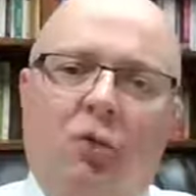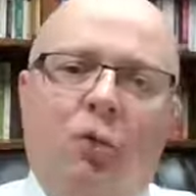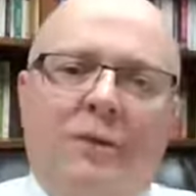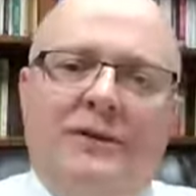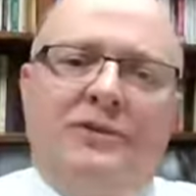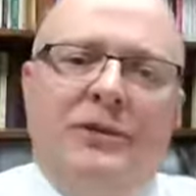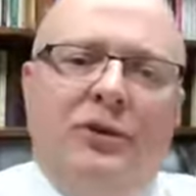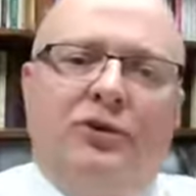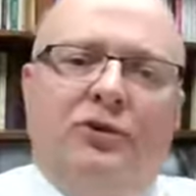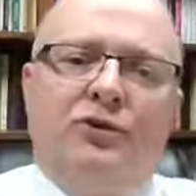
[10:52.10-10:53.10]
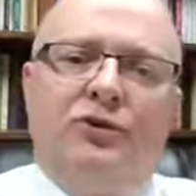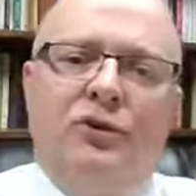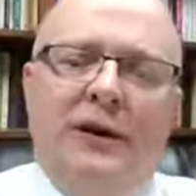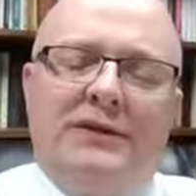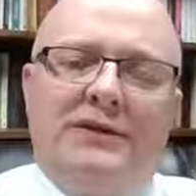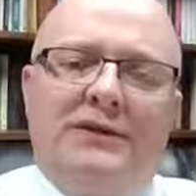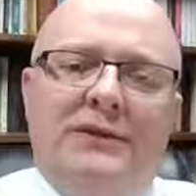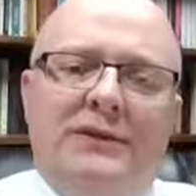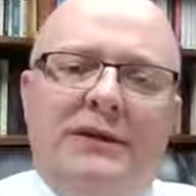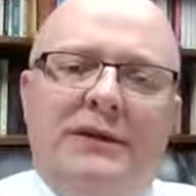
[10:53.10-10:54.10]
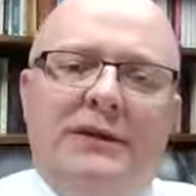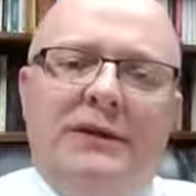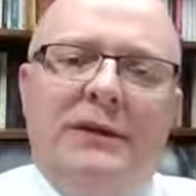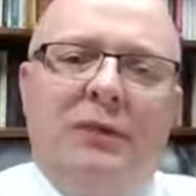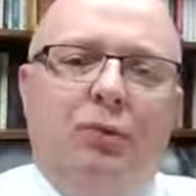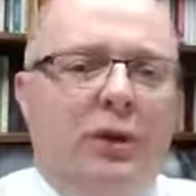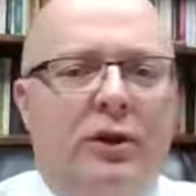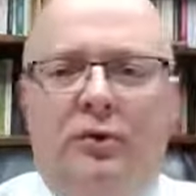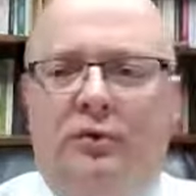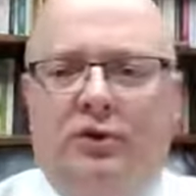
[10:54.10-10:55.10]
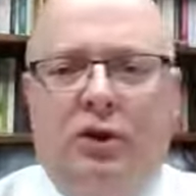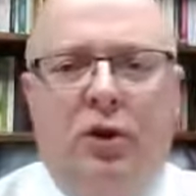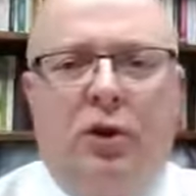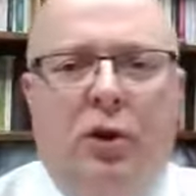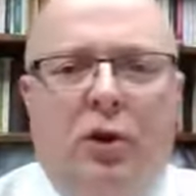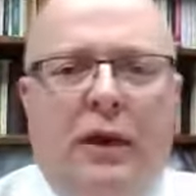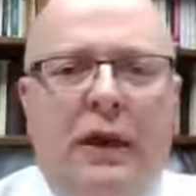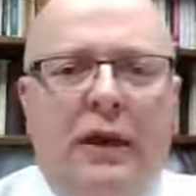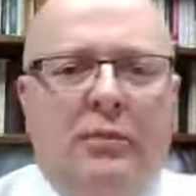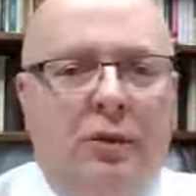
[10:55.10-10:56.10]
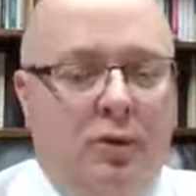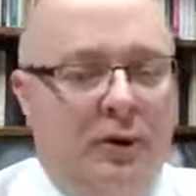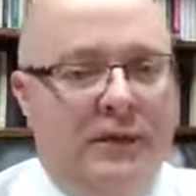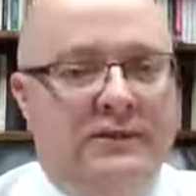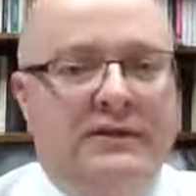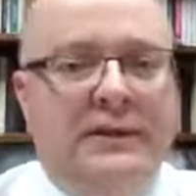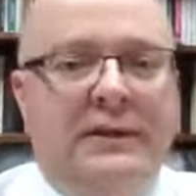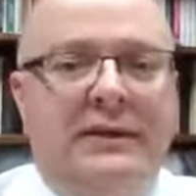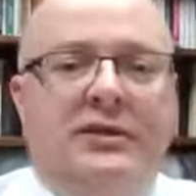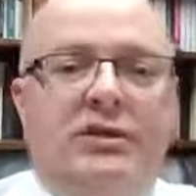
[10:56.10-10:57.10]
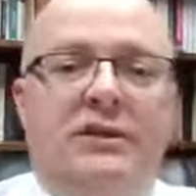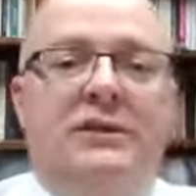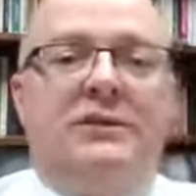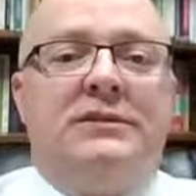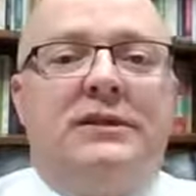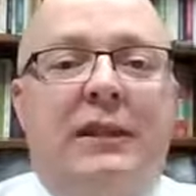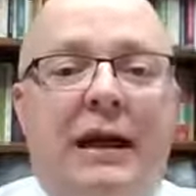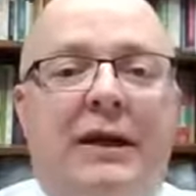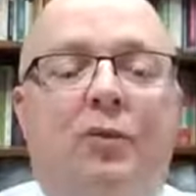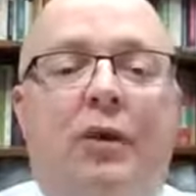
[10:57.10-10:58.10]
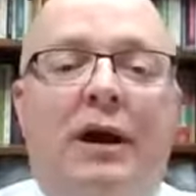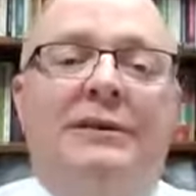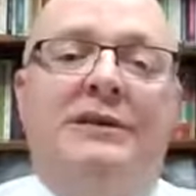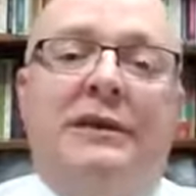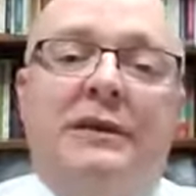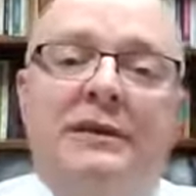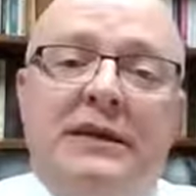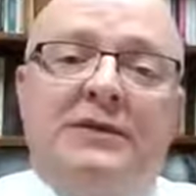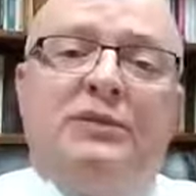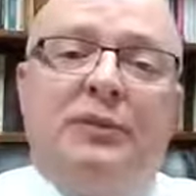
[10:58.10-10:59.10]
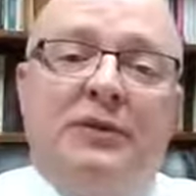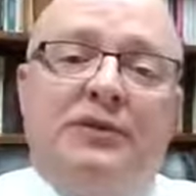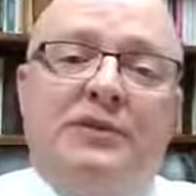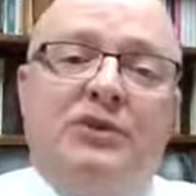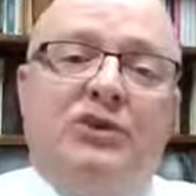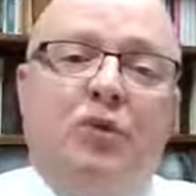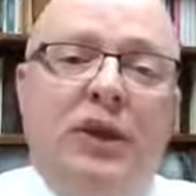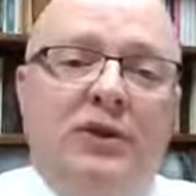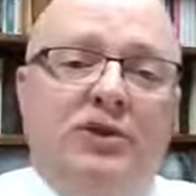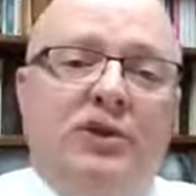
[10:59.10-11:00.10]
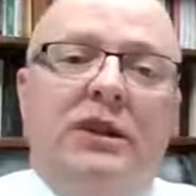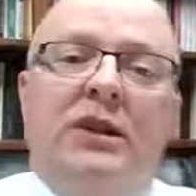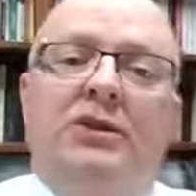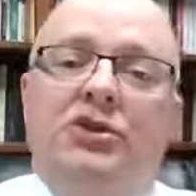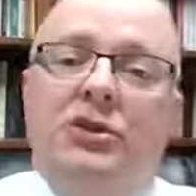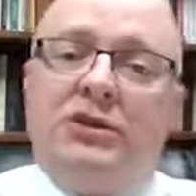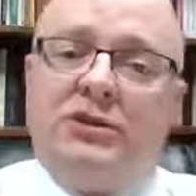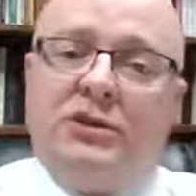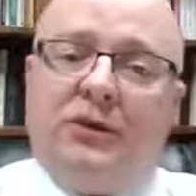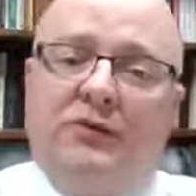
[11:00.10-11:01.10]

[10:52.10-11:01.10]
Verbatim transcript: a woman is introduced to us. We don't know her name, but we see that she is likewise in a desperate situation. She is